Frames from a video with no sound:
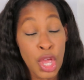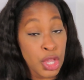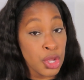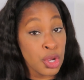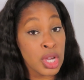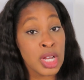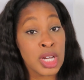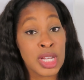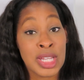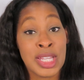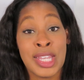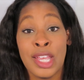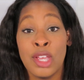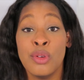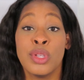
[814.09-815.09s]
you're going to
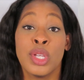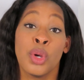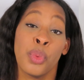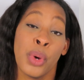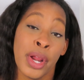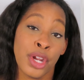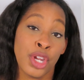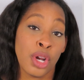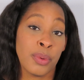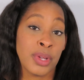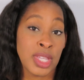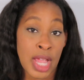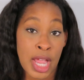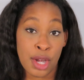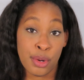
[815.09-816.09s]
continue to wear your
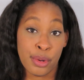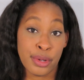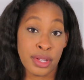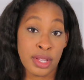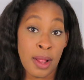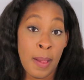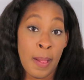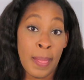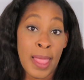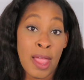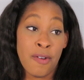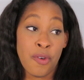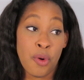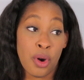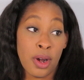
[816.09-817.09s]
retainers
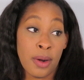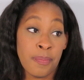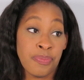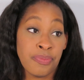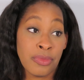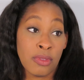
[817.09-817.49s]
for